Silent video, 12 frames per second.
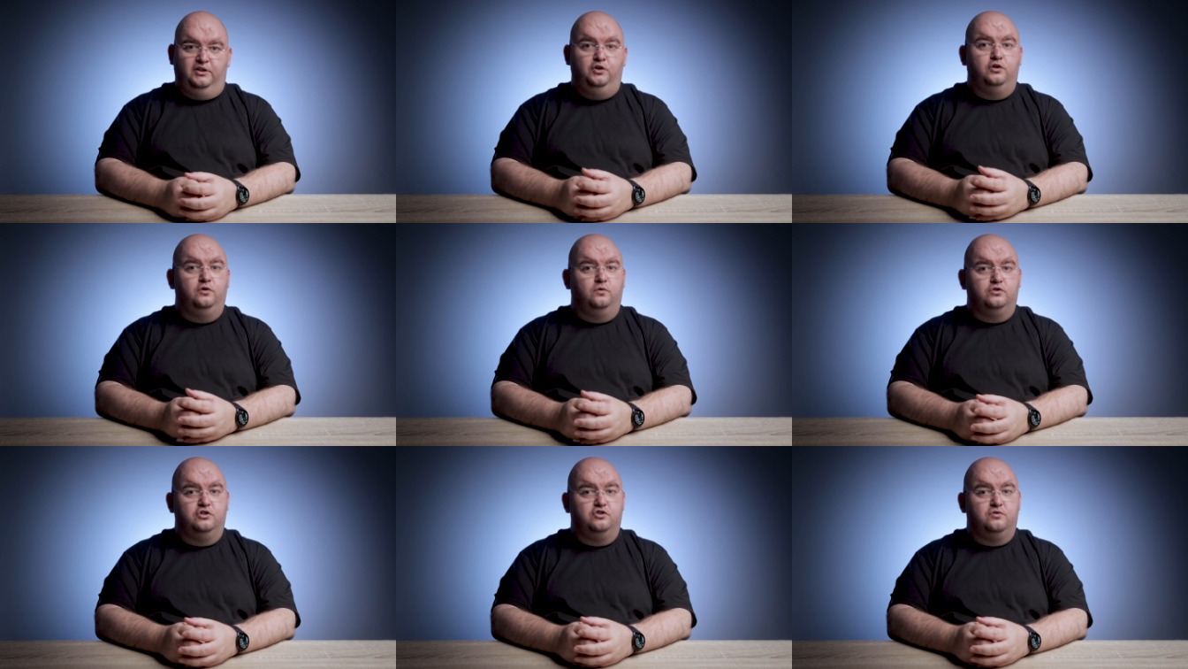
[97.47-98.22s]
You can
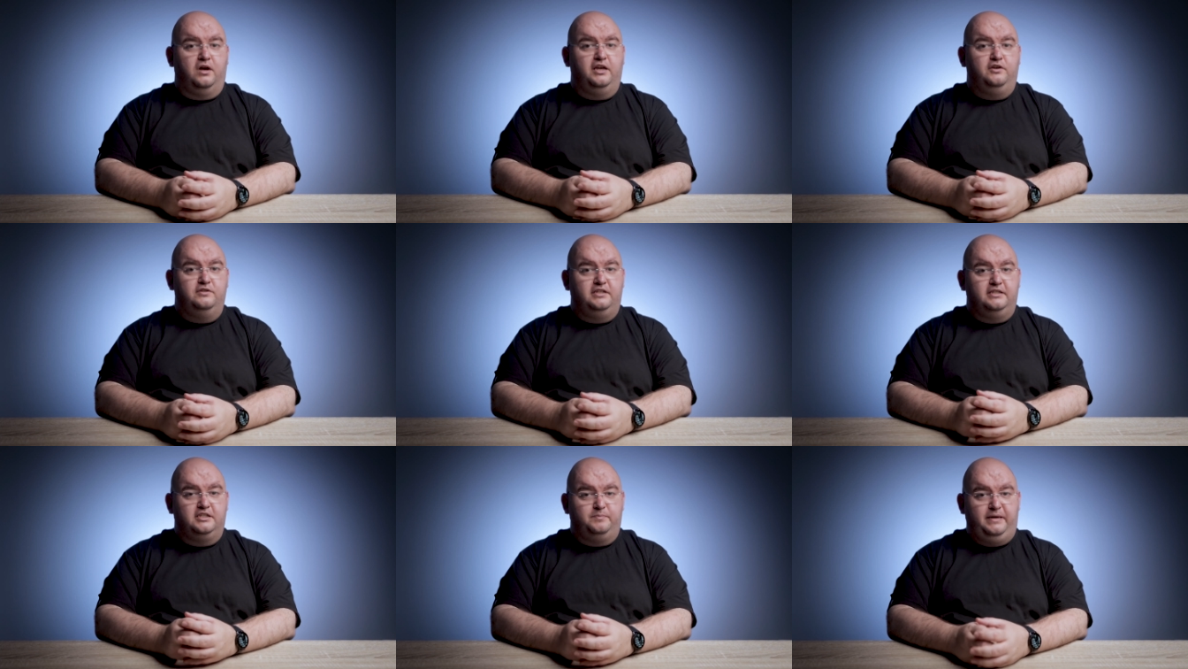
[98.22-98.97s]
also try
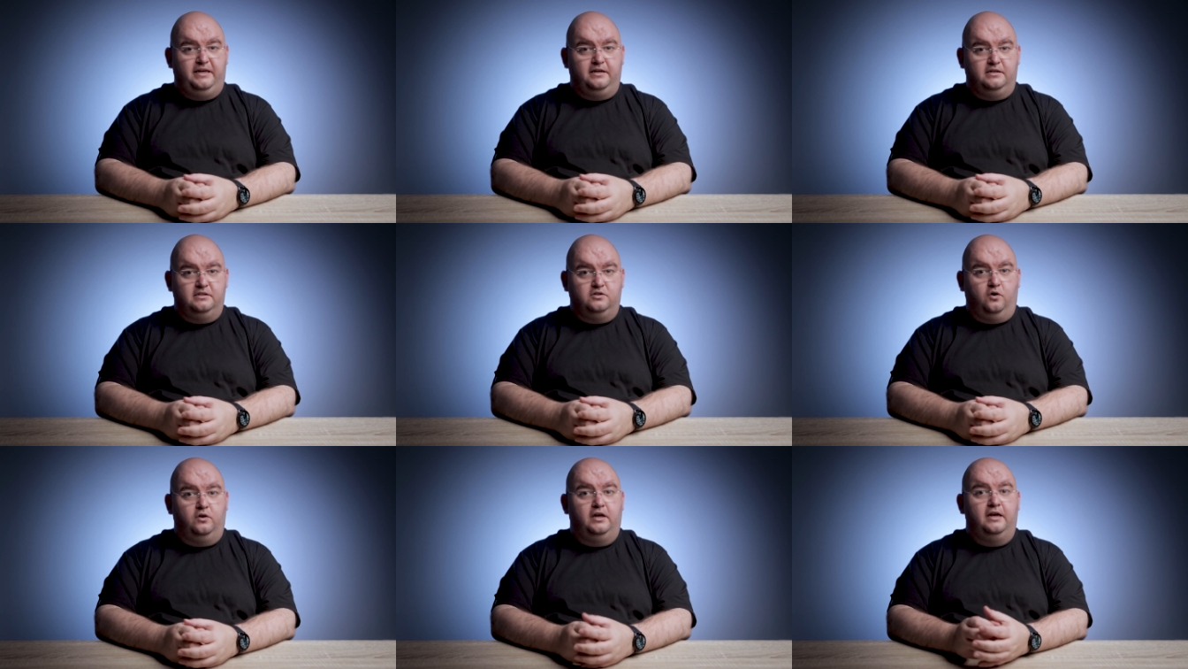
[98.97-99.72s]
using the speakers
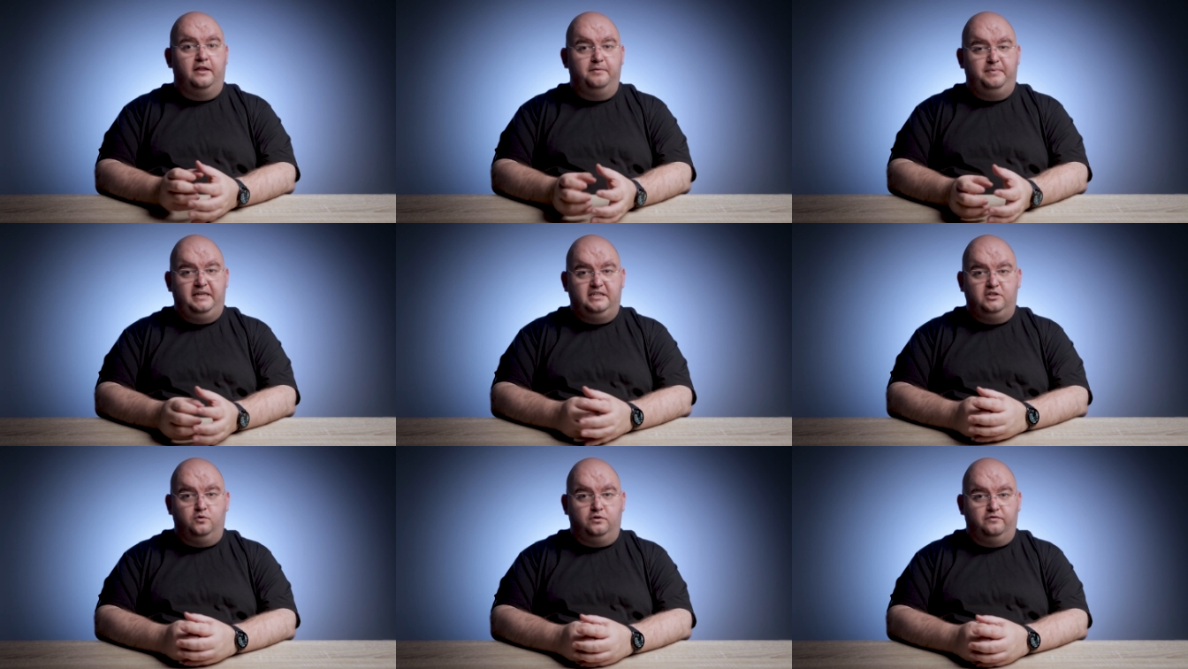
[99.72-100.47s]
on another
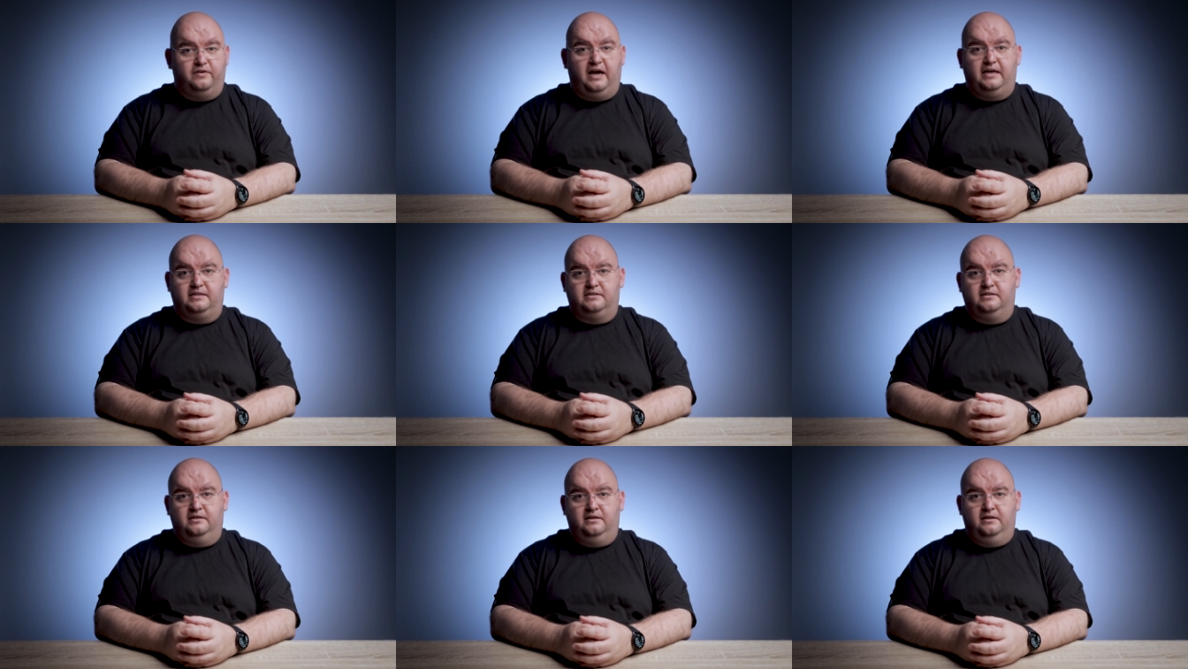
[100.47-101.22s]
PC or device.